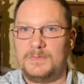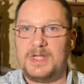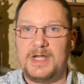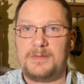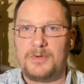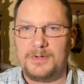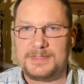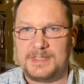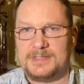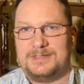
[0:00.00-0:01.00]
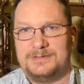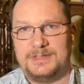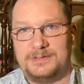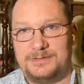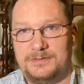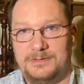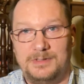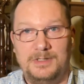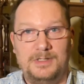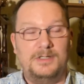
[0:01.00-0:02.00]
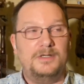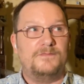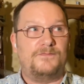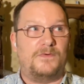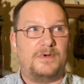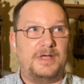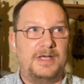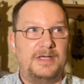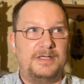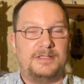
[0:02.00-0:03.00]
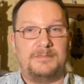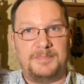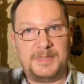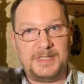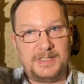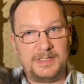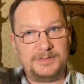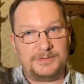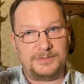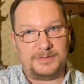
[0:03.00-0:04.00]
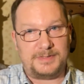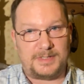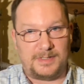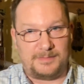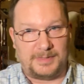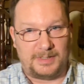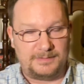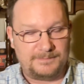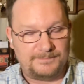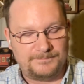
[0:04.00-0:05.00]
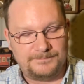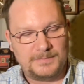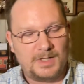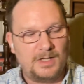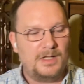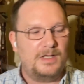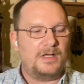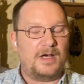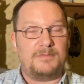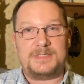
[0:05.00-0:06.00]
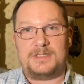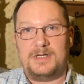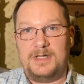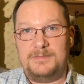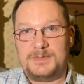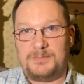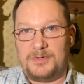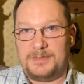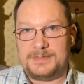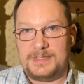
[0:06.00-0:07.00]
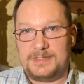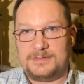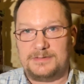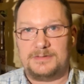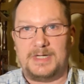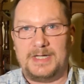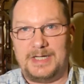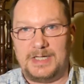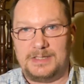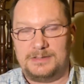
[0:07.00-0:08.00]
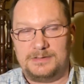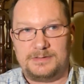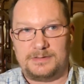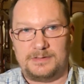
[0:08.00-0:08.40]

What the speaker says: data processing center for a big insurance company. I was a claims processor and